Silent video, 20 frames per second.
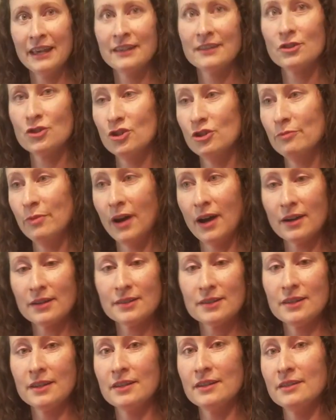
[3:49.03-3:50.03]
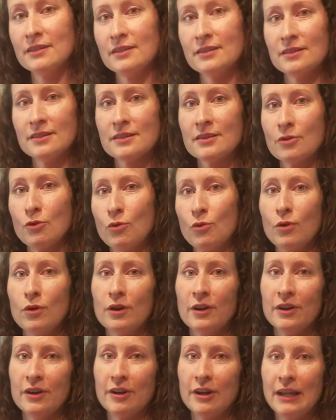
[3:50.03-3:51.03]
shoe boxes
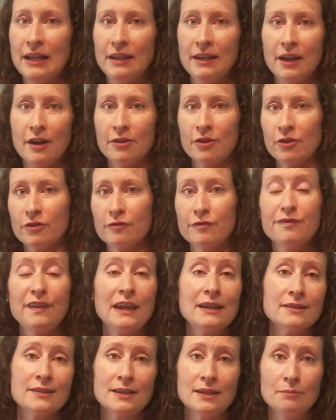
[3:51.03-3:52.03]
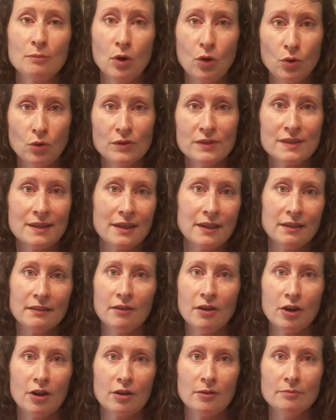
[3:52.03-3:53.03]
or any other fancy molds that
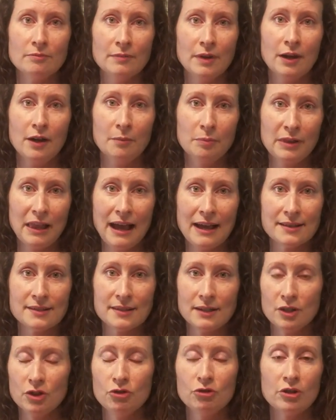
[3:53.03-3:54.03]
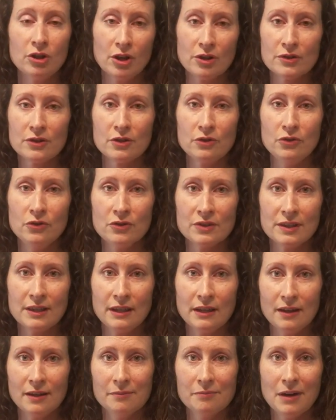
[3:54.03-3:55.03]
are plastic. You can also use
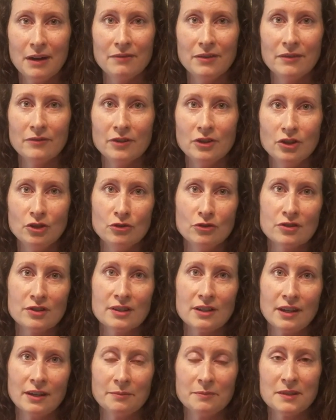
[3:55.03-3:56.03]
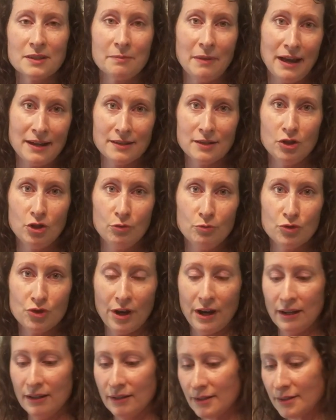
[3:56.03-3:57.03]
them. I've even used some ice cube
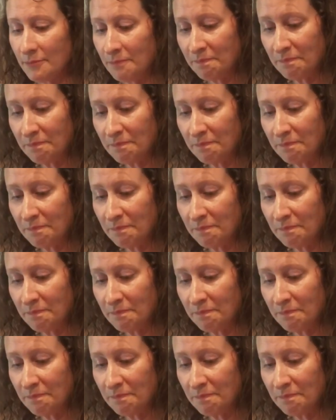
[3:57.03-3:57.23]
trays.